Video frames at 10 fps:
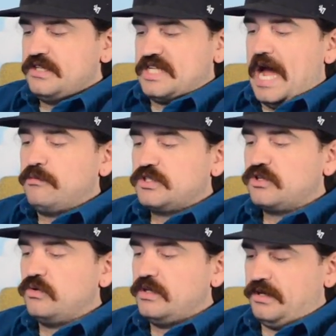Ty was
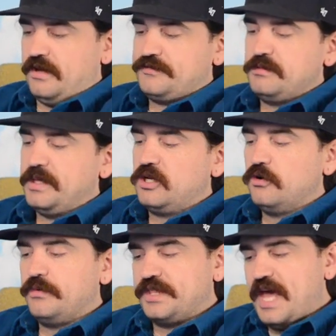cool enough to be
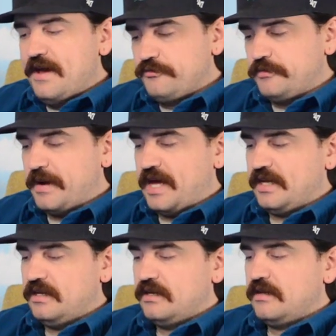cool with everybody